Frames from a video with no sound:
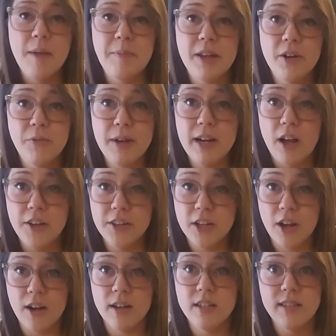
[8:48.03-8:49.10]
I'm going to read all the
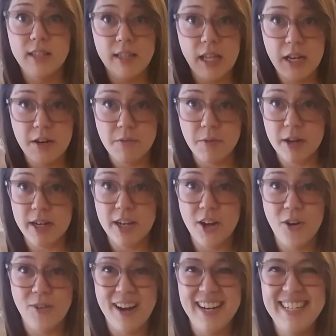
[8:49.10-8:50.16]
cards and then we're going to go
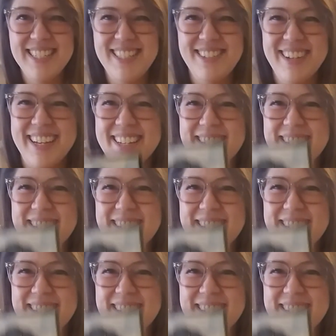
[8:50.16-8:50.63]
right into it.